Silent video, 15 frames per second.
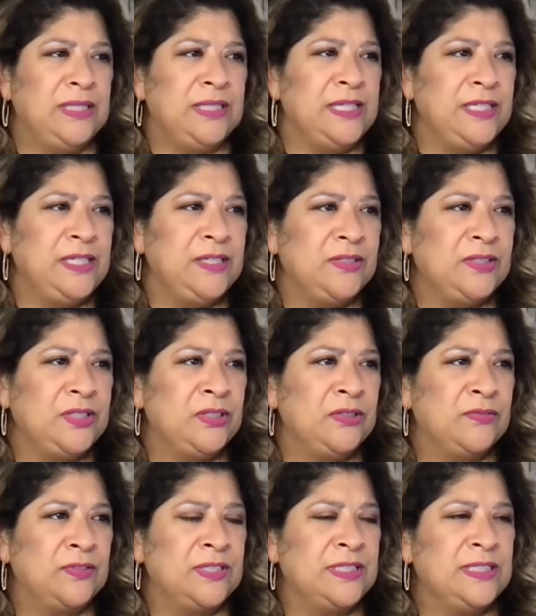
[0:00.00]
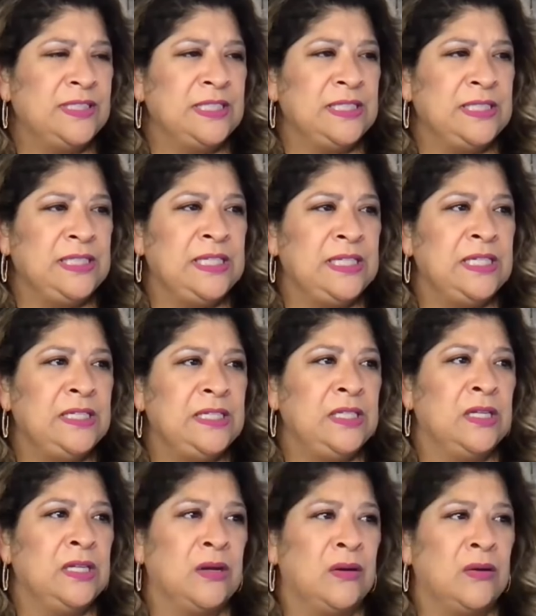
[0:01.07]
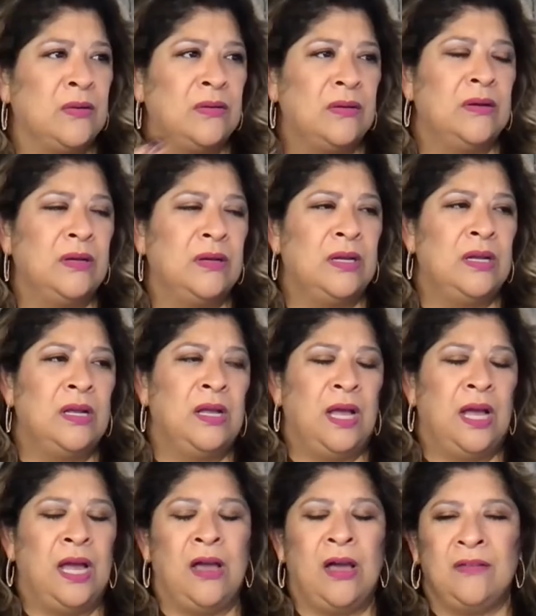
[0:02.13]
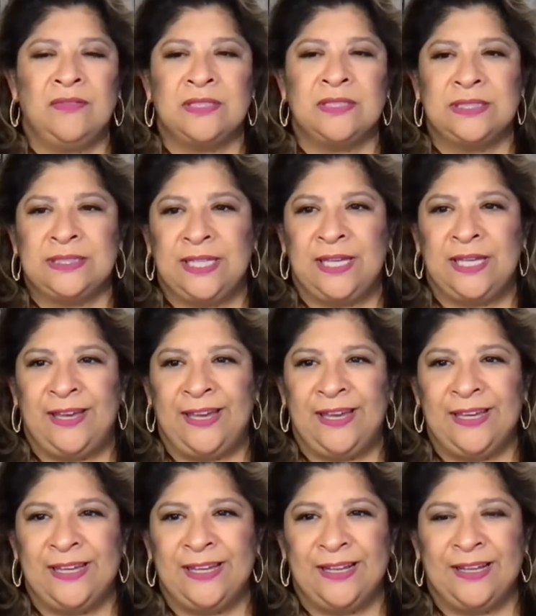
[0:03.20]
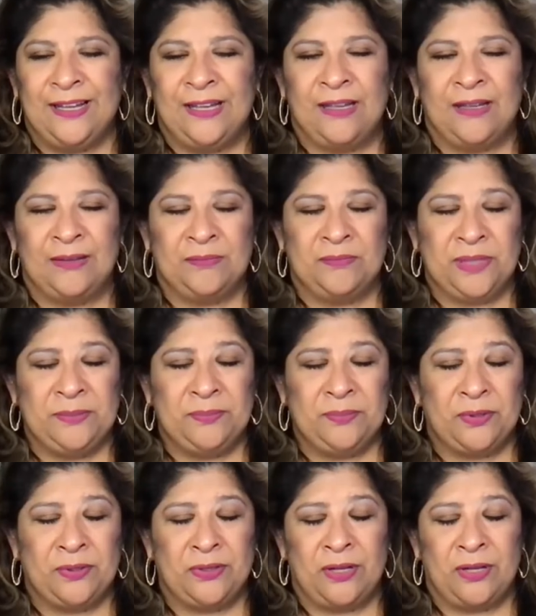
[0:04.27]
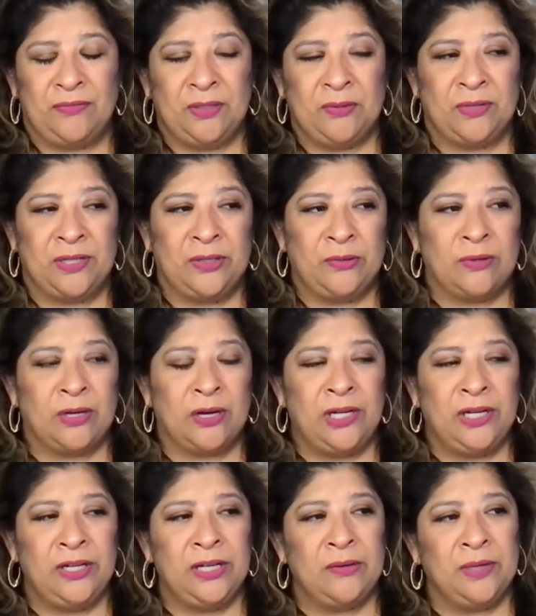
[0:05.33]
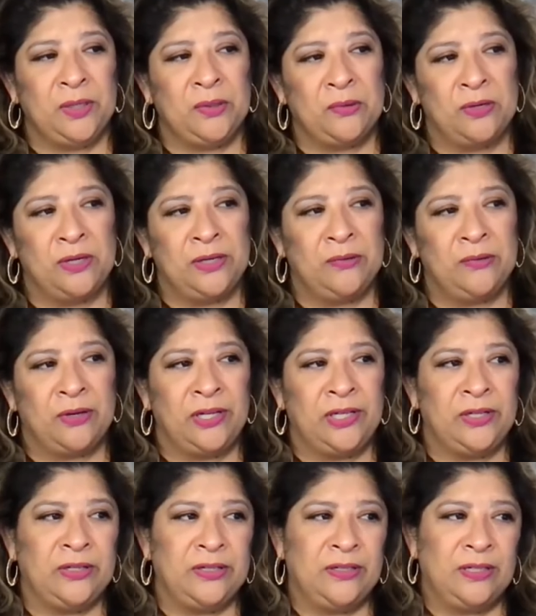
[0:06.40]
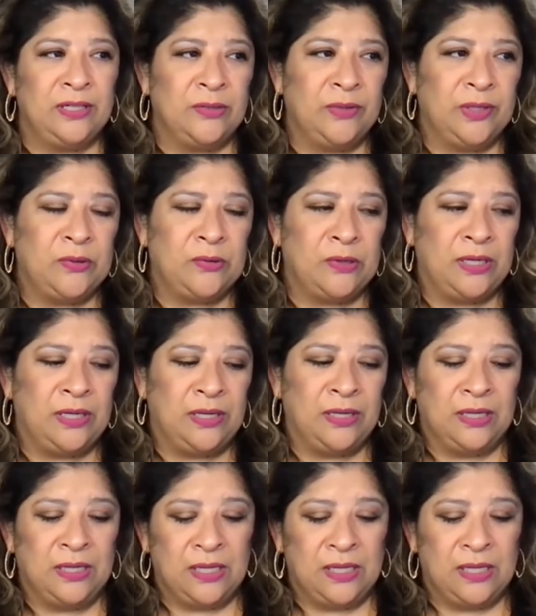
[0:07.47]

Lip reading: thank you too for attending. You know, I often say, people often wonder, well, are you going to record it? Where are you going to record it?